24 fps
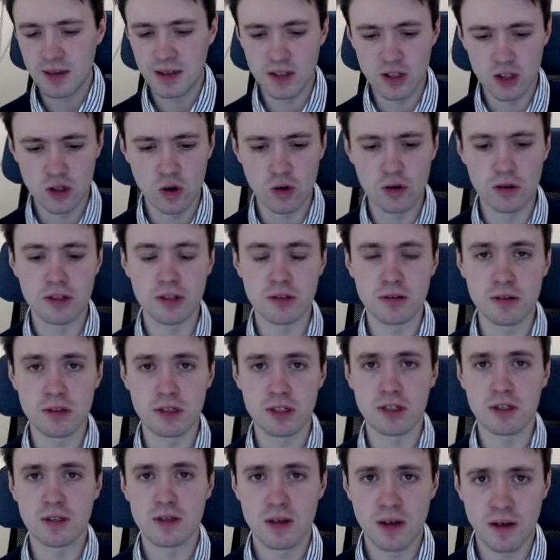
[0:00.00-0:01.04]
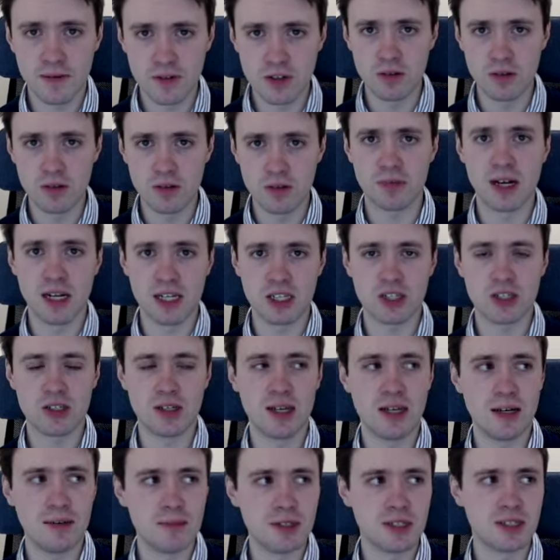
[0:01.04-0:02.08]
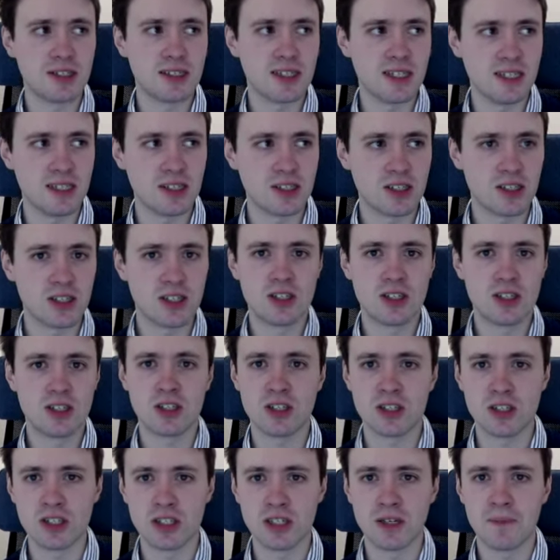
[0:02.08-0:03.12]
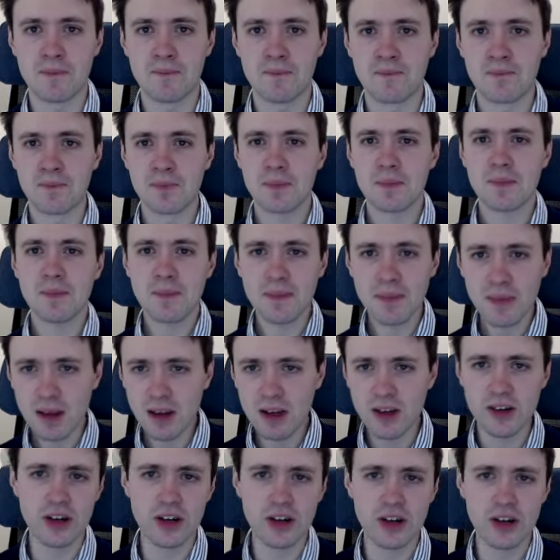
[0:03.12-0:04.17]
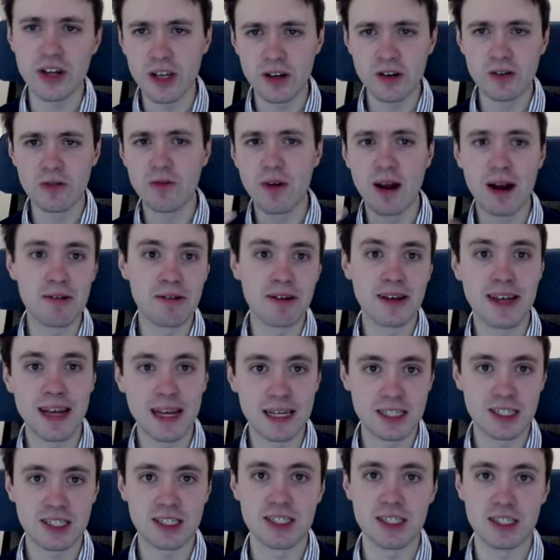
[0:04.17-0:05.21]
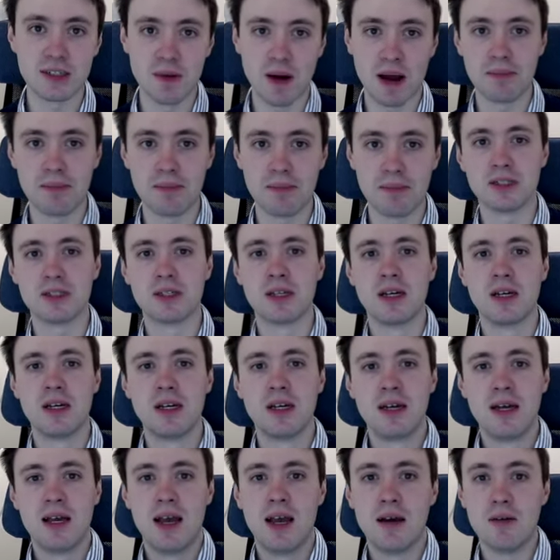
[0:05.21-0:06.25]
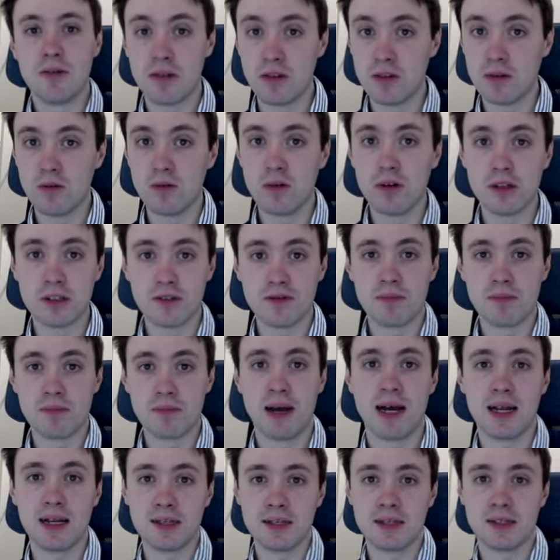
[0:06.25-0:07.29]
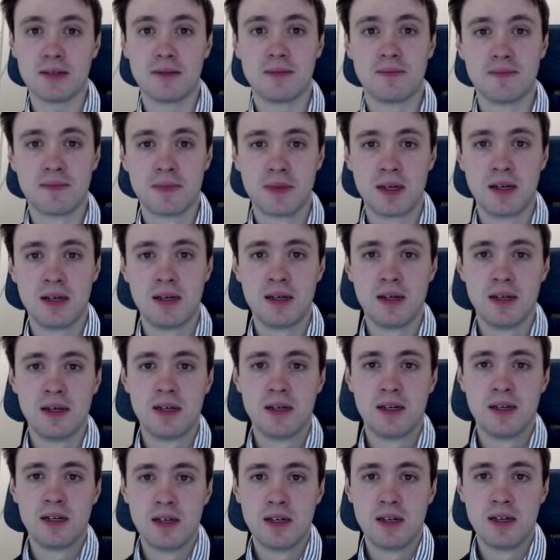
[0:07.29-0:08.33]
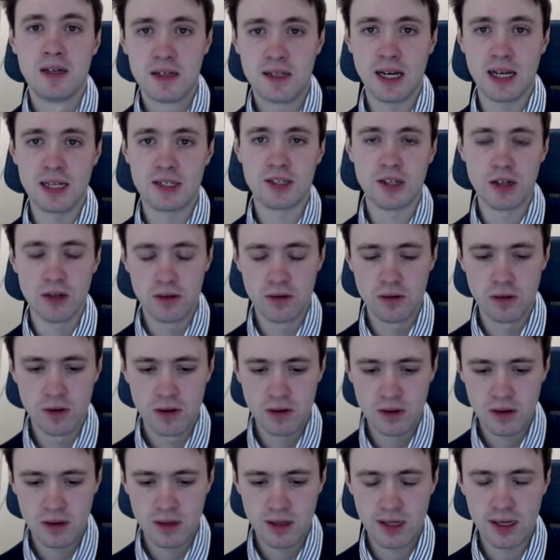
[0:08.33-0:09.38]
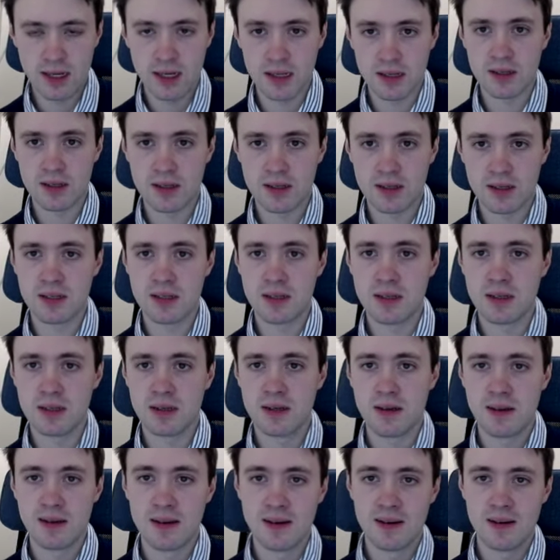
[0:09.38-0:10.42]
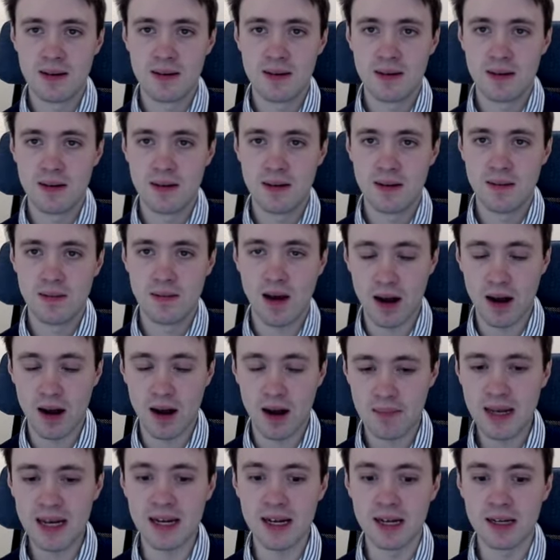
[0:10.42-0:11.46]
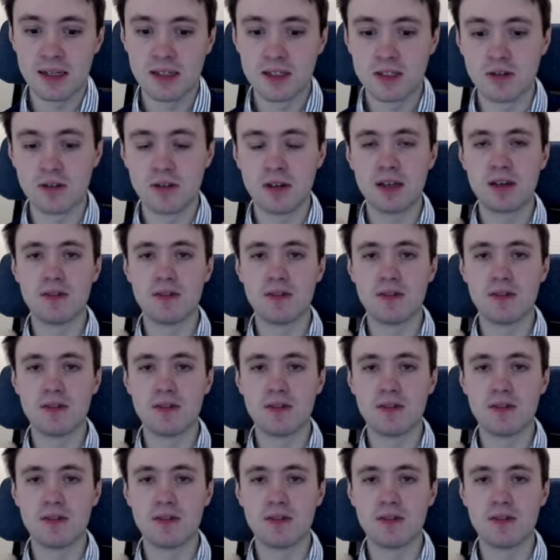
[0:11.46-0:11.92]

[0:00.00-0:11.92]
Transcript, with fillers: the sorceress of supernatural elements is Circe, turning unwary wary guests into animals within the walls of her palace. Tasso, it's Armida. So think